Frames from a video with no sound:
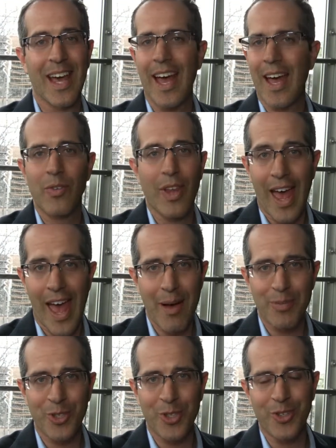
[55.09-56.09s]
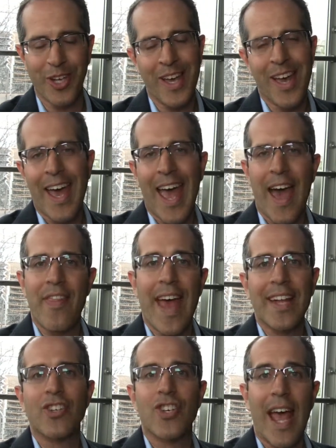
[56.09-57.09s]
Yeah, absolutely. And
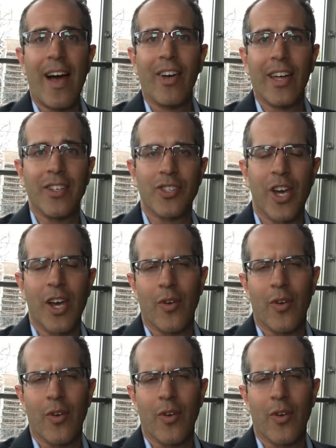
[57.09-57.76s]
that challenge,